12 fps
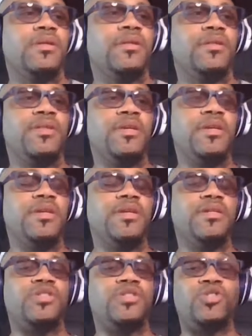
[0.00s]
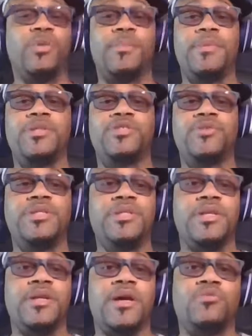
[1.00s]
the Trump
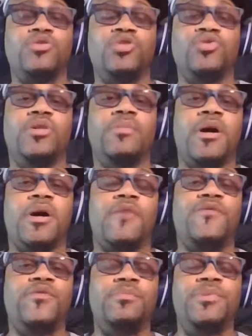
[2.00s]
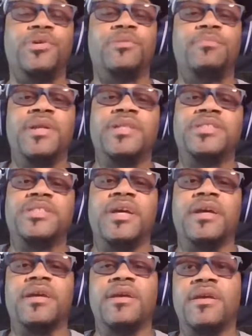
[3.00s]
administration and Donald Trump offered Bill
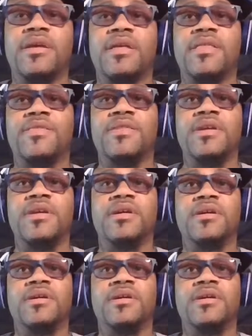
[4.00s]
Belichick the